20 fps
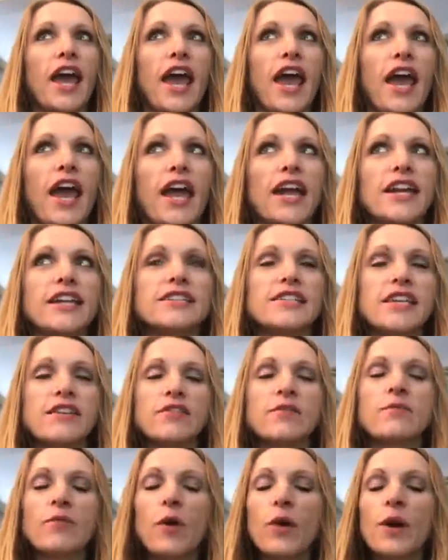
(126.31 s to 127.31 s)
and it's
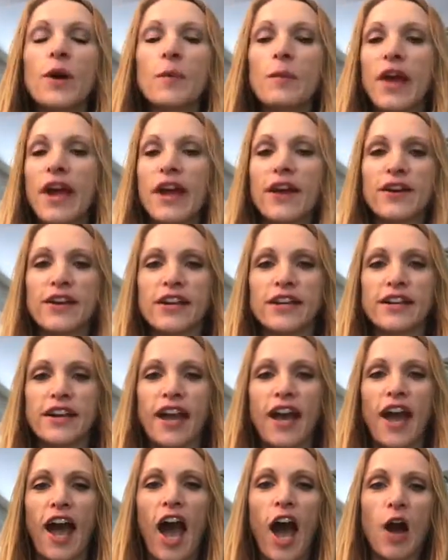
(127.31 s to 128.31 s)
even more apparent
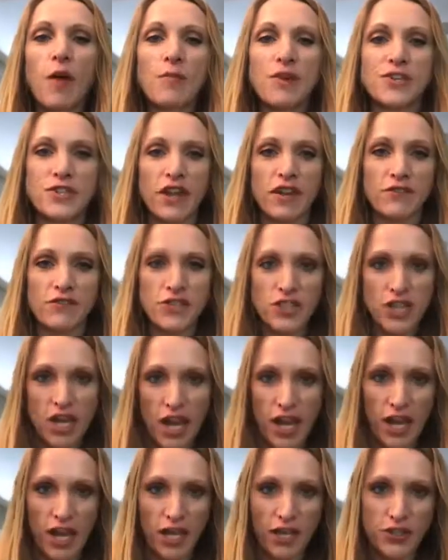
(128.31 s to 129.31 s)
how much I've
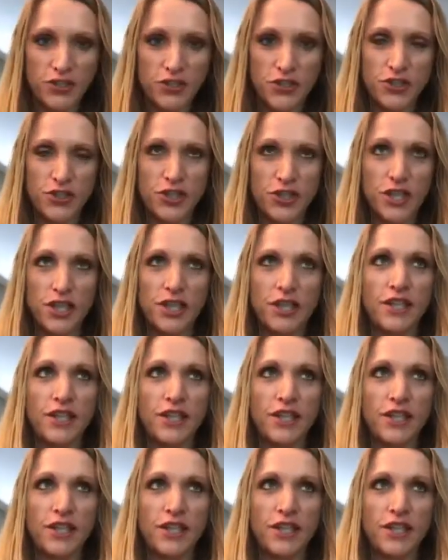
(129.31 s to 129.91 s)
changed